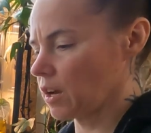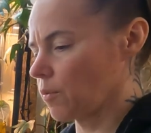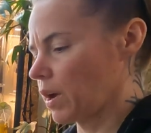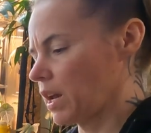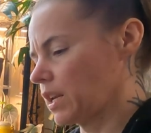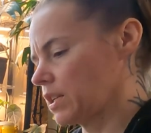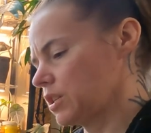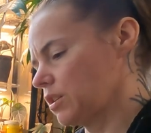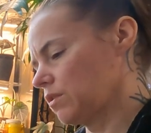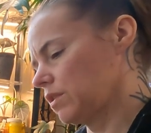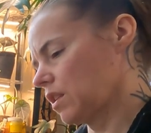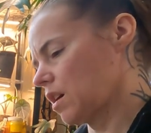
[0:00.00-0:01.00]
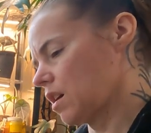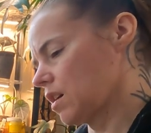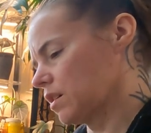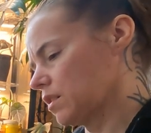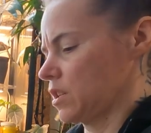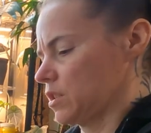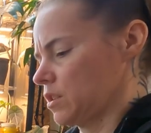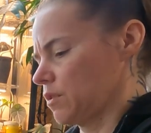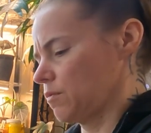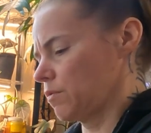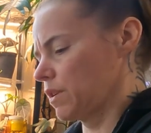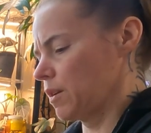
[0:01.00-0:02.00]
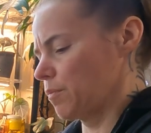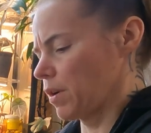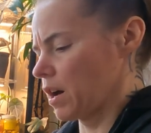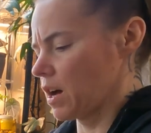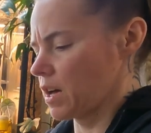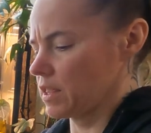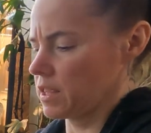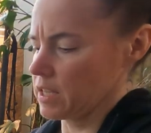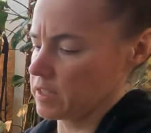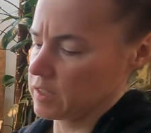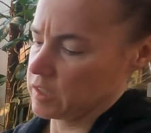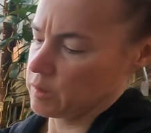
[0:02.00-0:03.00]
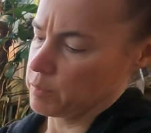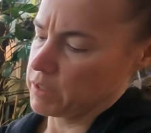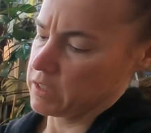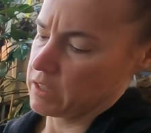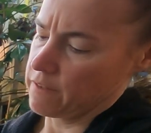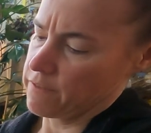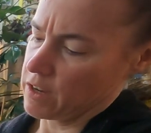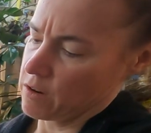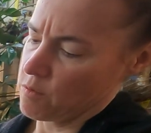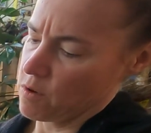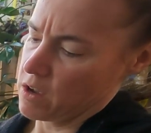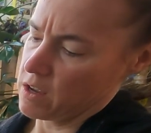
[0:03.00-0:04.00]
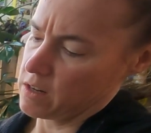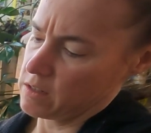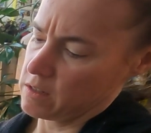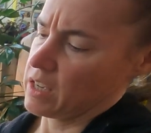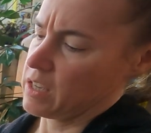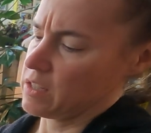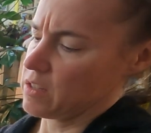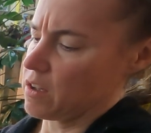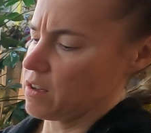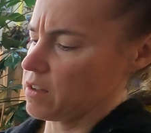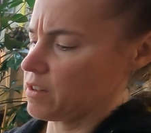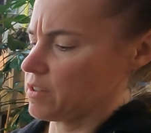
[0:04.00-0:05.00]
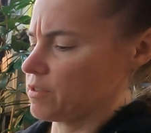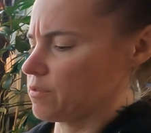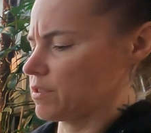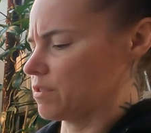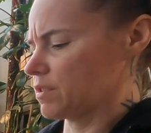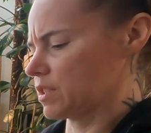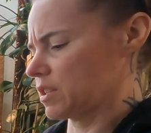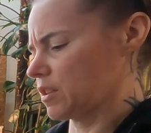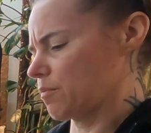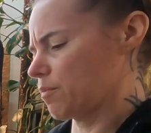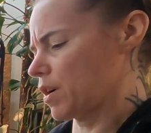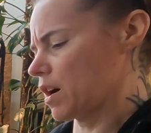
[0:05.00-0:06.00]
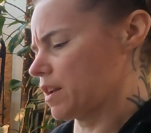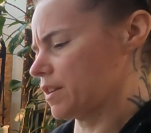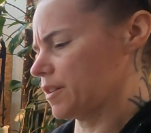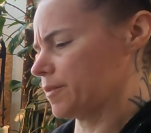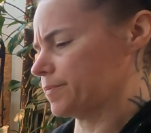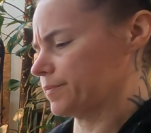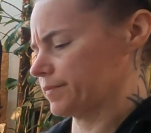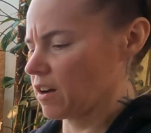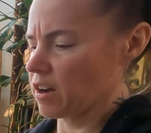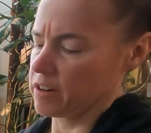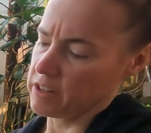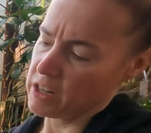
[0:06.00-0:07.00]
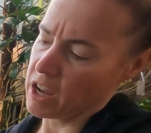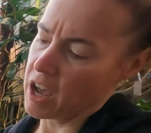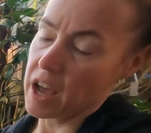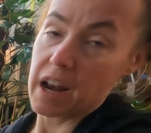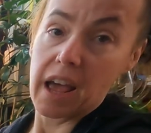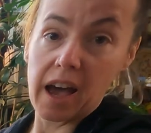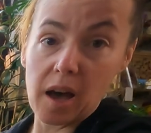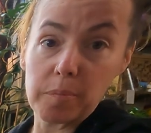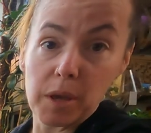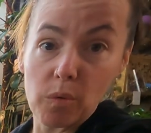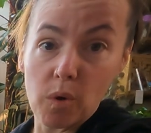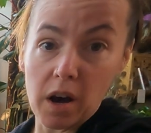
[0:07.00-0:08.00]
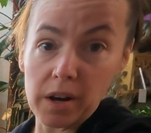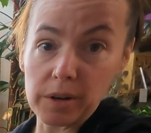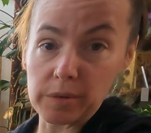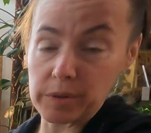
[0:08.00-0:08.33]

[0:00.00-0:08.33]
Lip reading: I waited too long to repot this specific one because all the roots at the bottom are not happy water